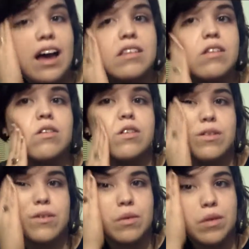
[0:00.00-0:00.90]
I told
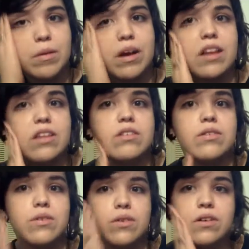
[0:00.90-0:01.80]
you in one of my other
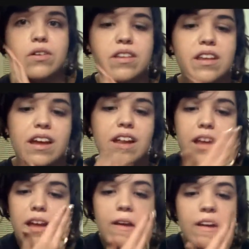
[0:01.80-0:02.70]
tutorials that
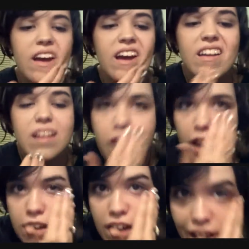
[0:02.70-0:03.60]
I didn't
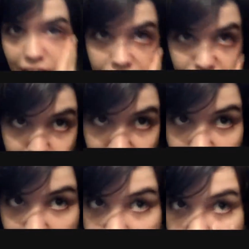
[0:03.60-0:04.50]
like not having
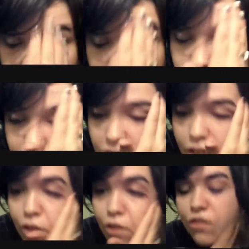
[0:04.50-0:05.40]
powder foundation
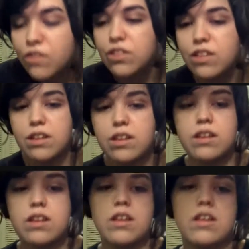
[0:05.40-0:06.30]
to go over the
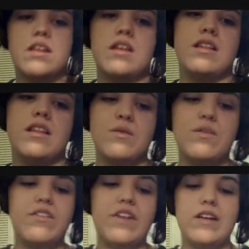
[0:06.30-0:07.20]

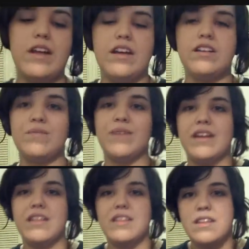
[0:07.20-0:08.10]
liquid foundation
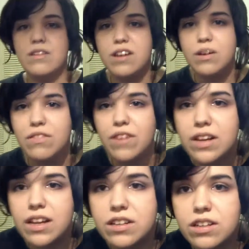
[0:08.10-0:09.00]
because the liquid
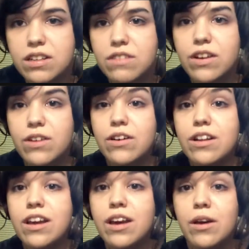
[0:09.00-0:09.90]
foundation looks very
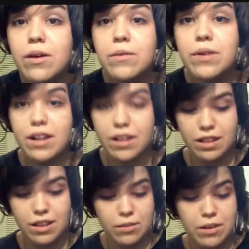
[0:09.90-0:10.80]
oily. Well,
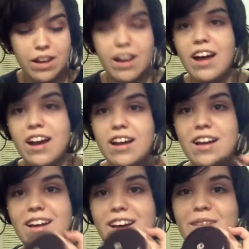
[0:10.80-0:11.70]
look what I got.
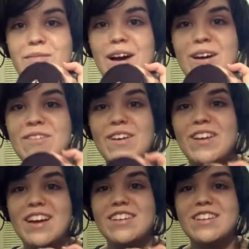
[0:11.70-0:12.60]
Powder
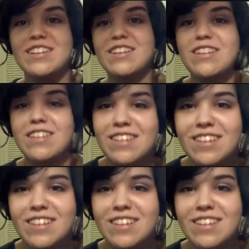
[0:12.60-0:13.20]
foundation.